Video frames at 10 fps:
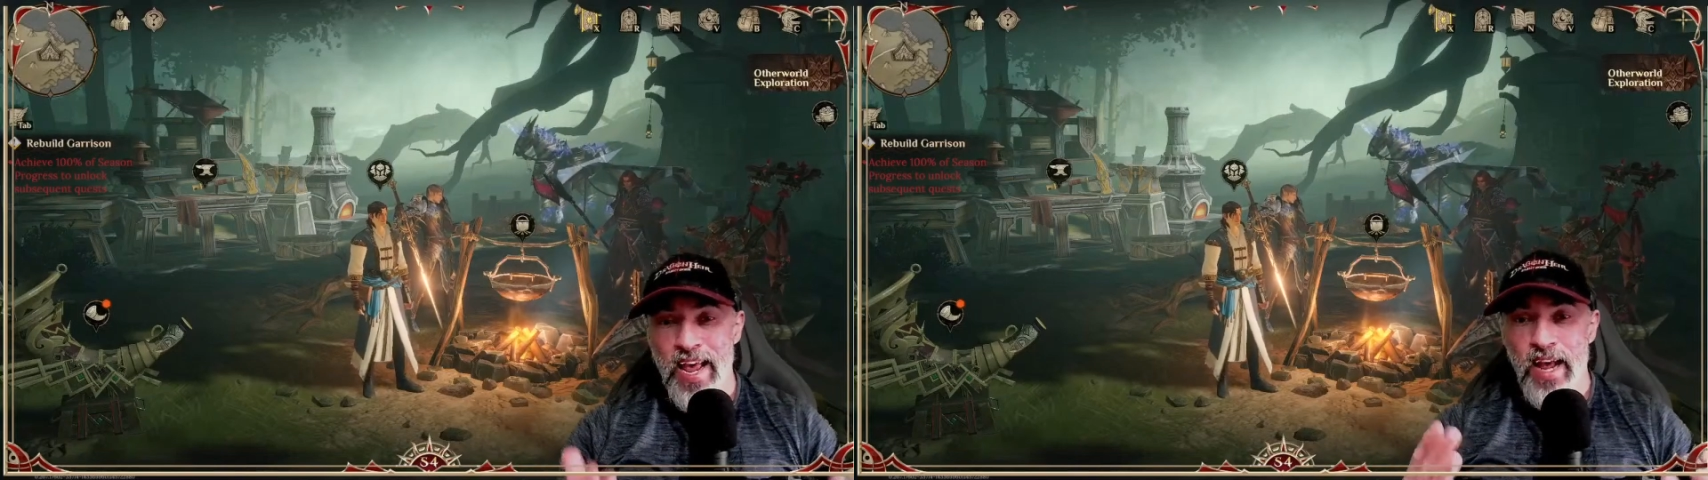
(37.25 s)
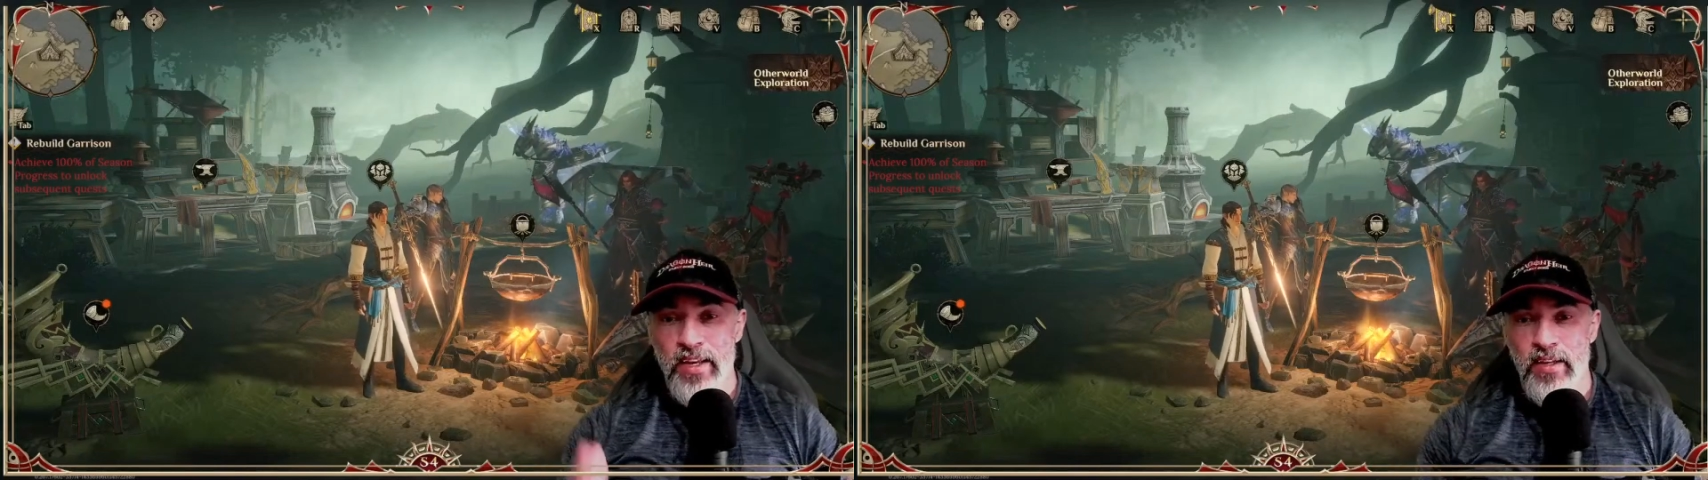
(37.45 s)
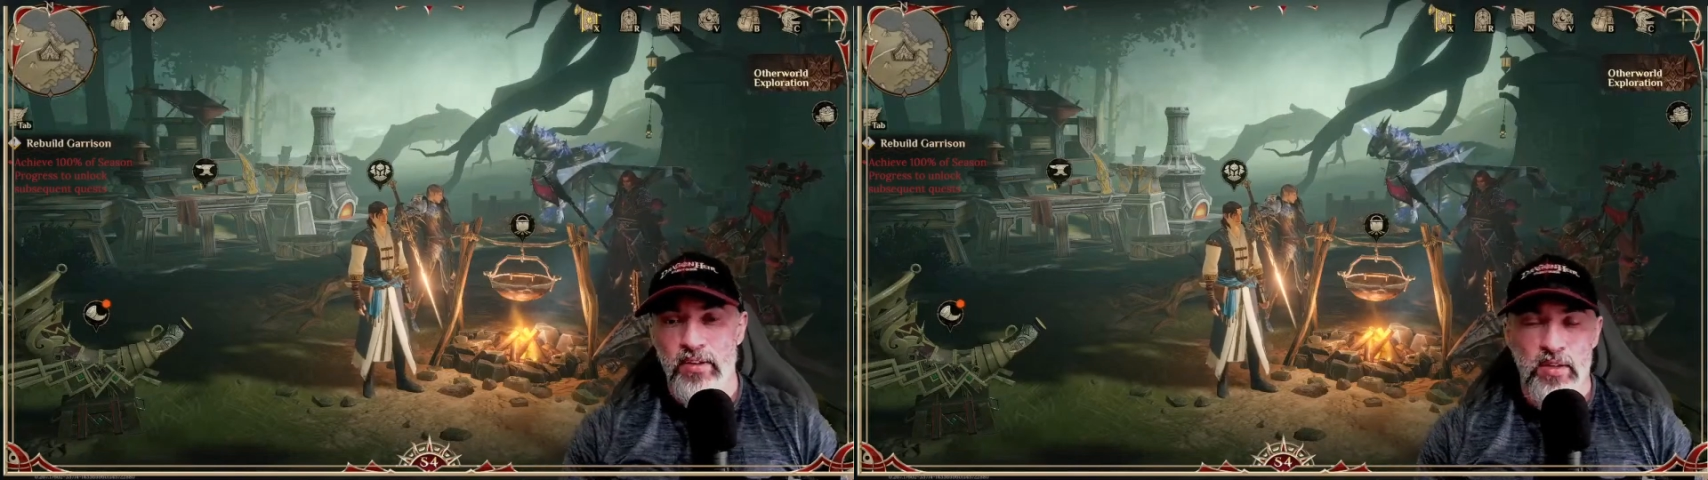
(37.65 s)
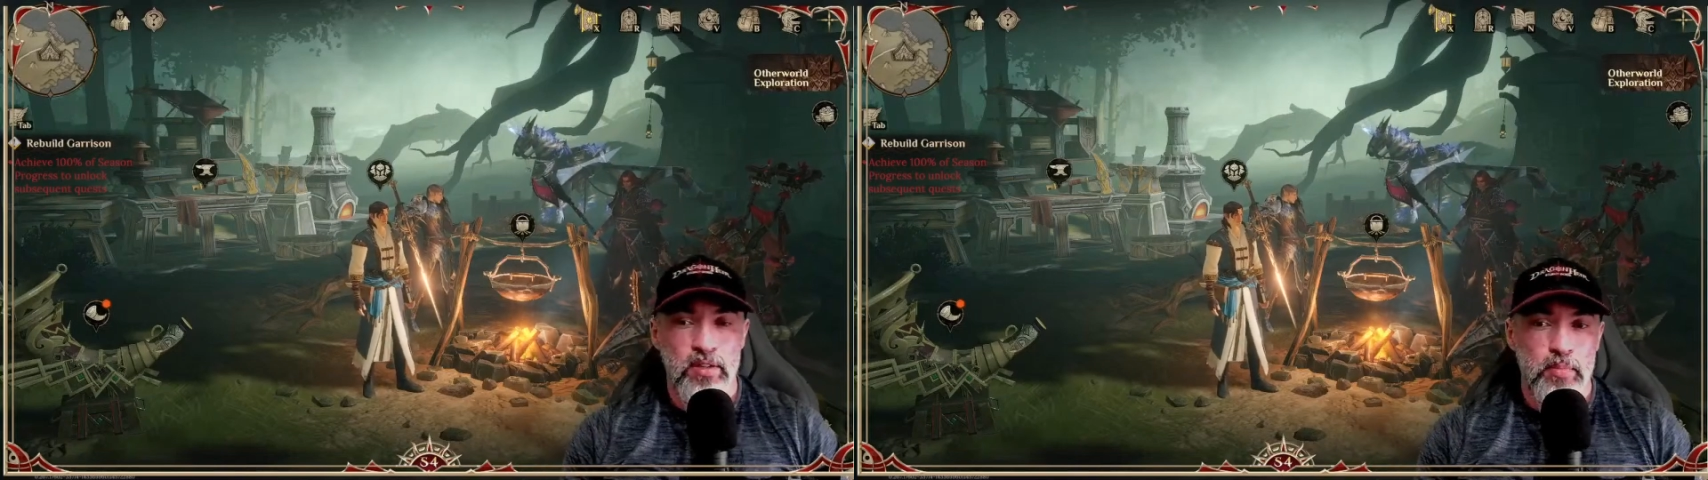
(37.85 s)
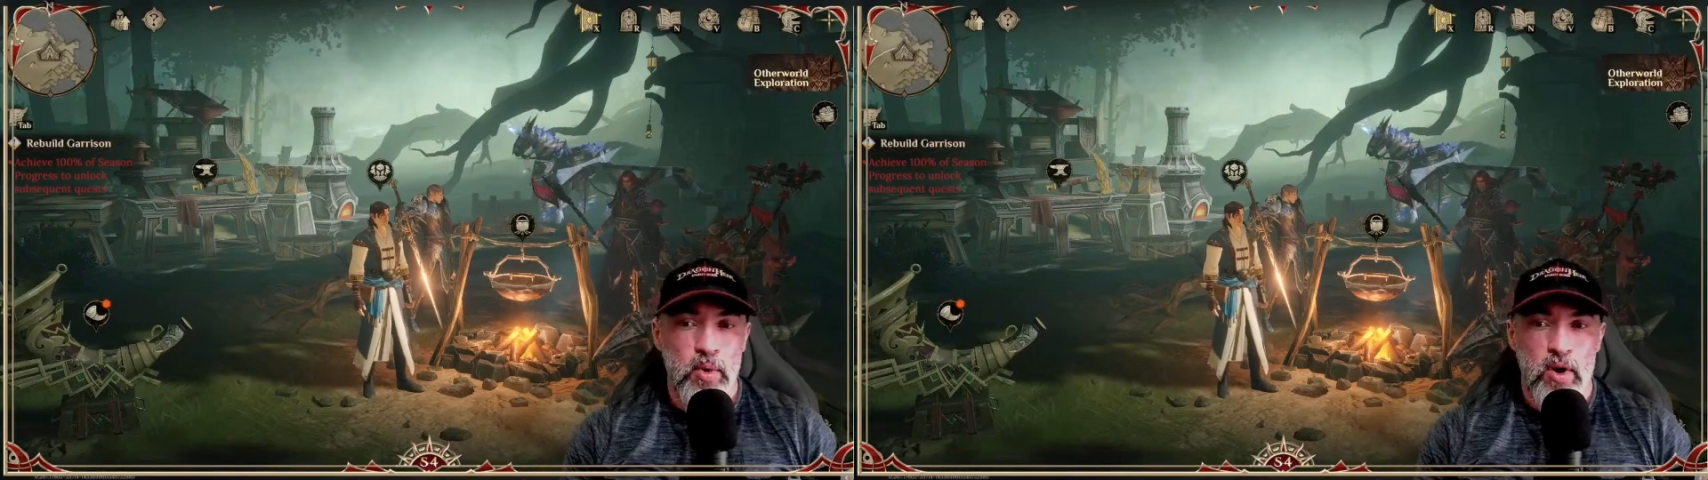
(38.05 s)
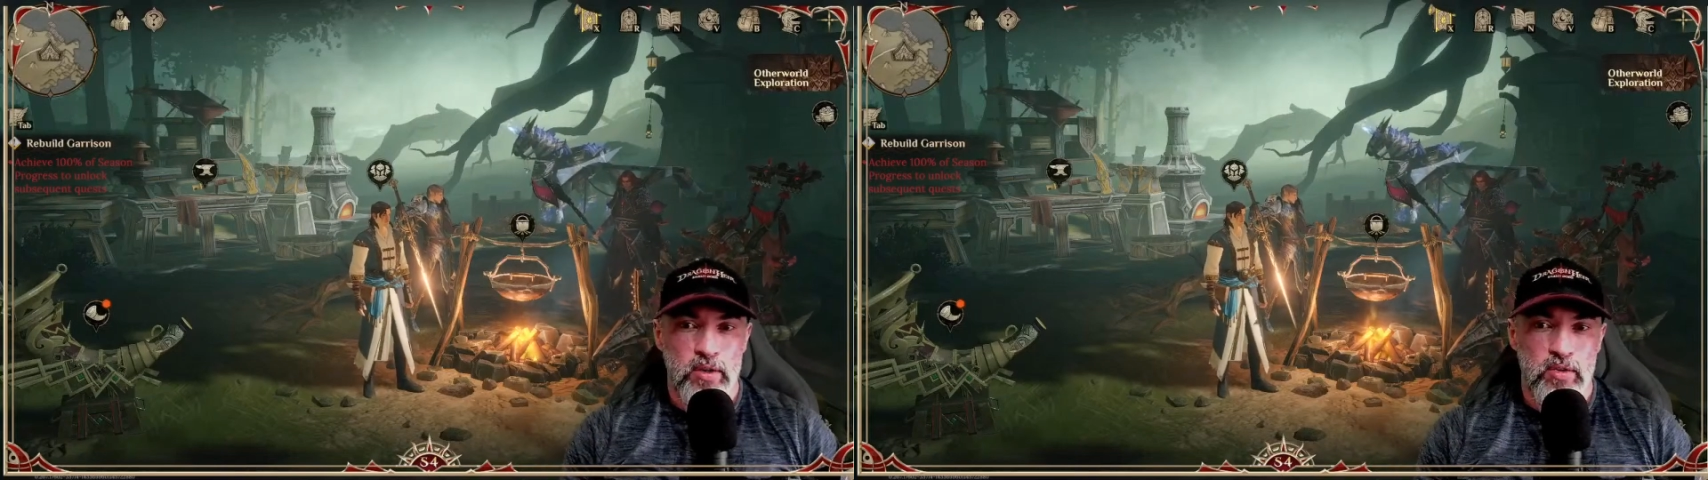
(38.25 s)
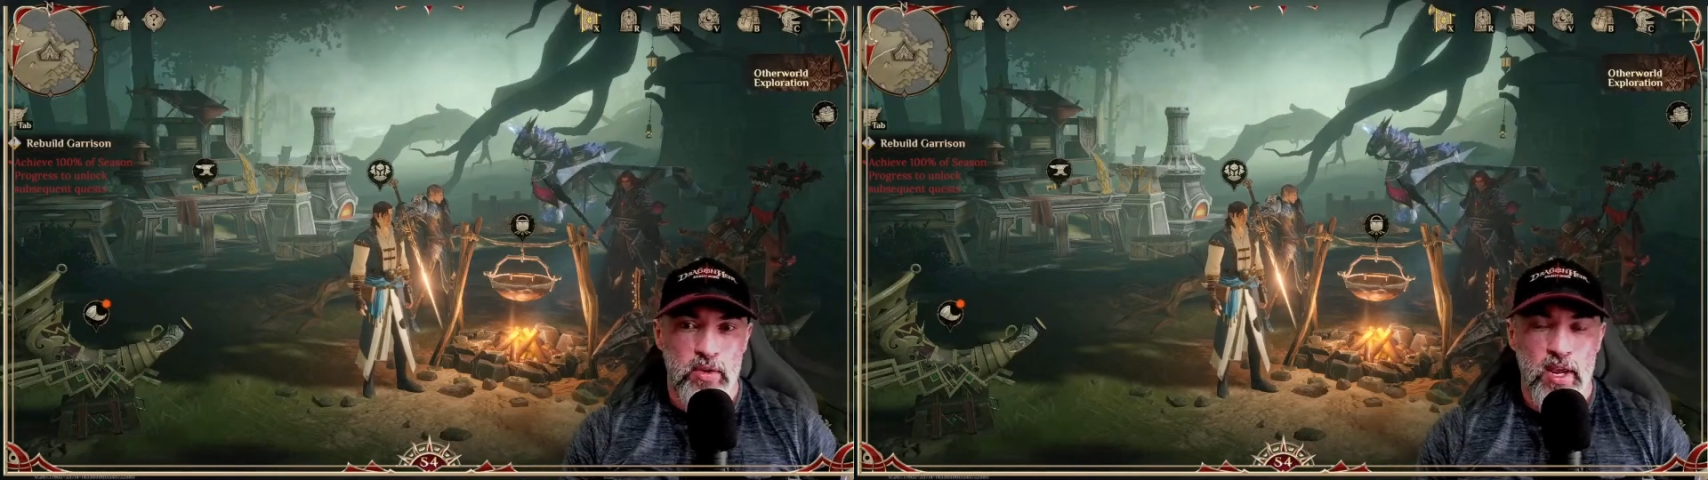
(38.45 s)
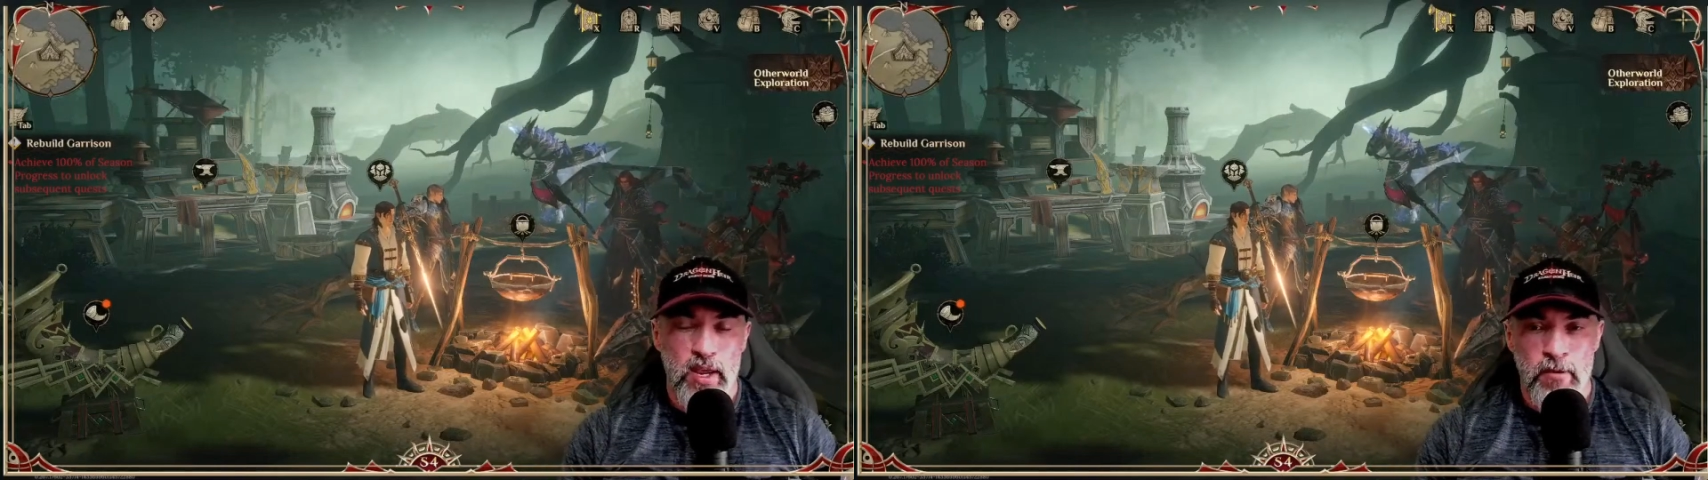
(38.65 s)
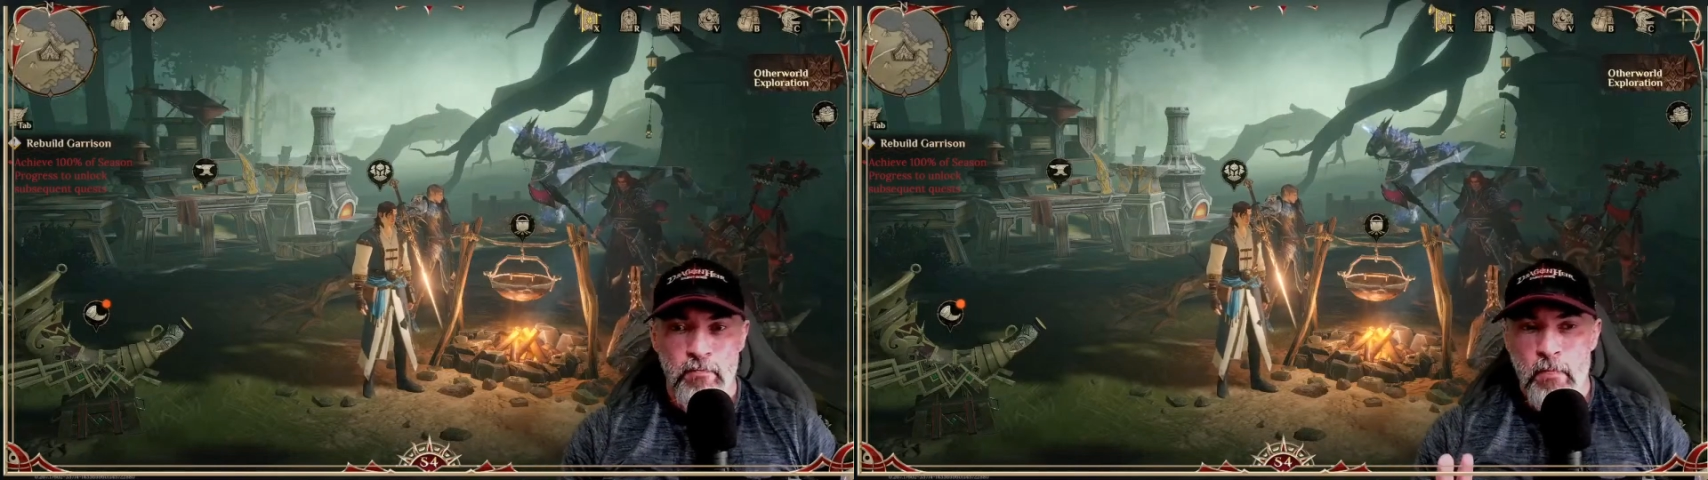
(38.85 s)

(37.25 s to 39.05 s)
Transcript: against this boss, okay?